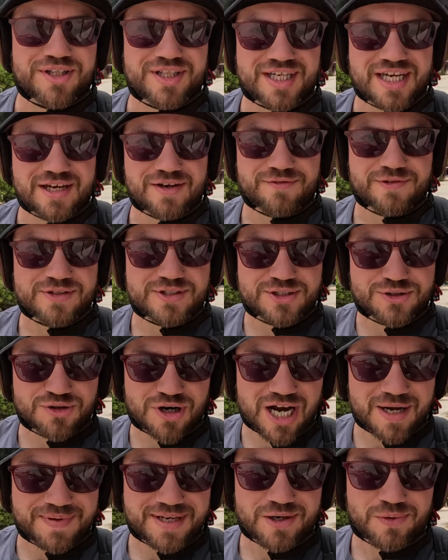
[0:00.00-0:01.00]
going to give
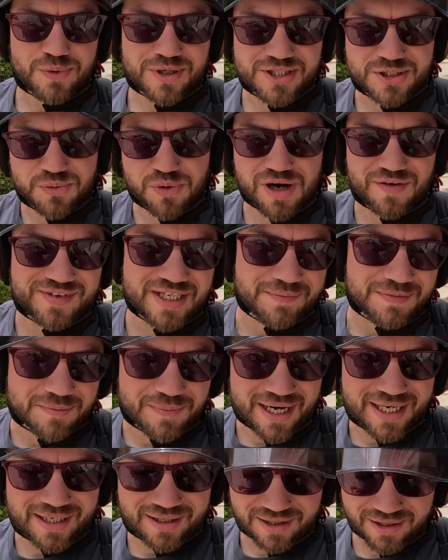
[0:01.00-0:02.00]
Scrappy, which is what I've named the
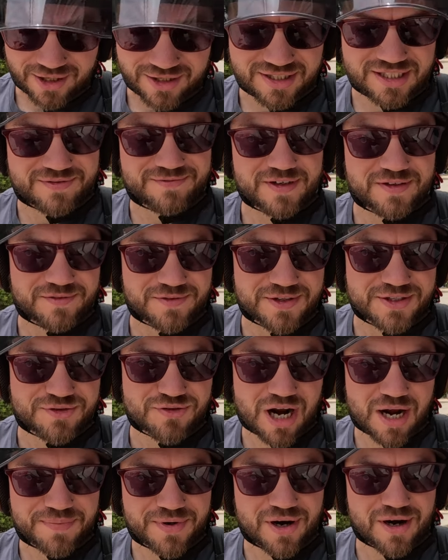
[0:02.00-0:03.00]
bike because he's fit for the
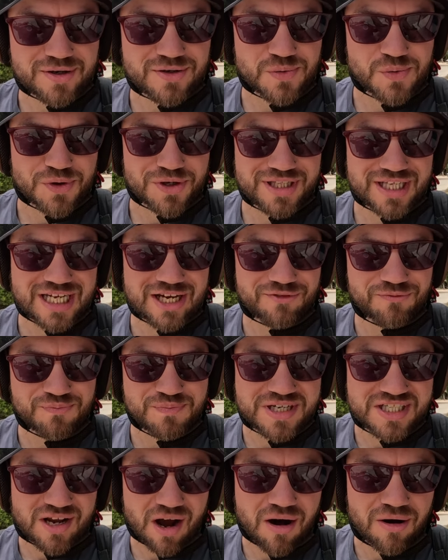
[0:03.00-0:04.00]
scrapyard, we're going to give
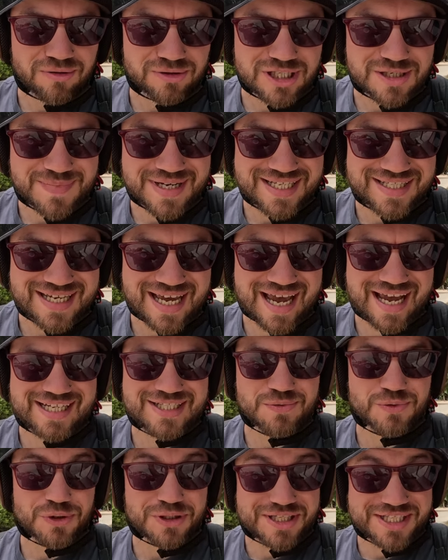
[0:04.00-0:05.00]
him his ultimate
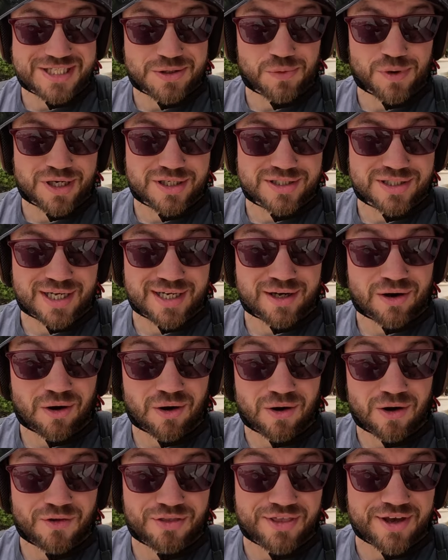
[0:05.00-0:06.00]
test. We're going to see what it's like
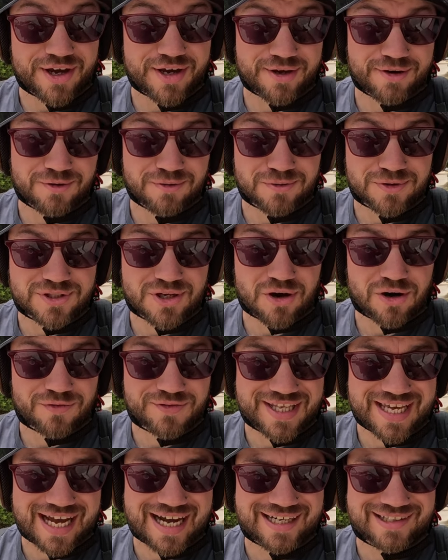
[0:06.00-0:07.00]
on the hills
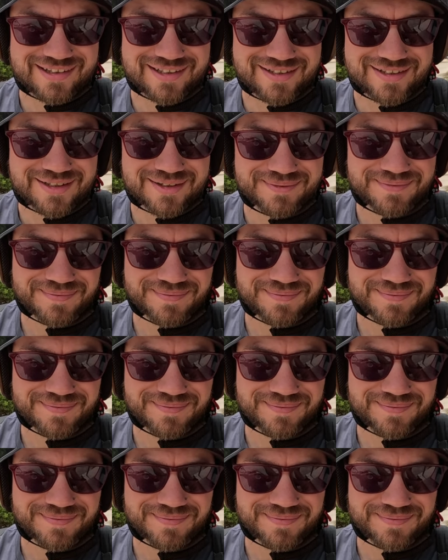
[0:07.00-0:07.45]
of the island.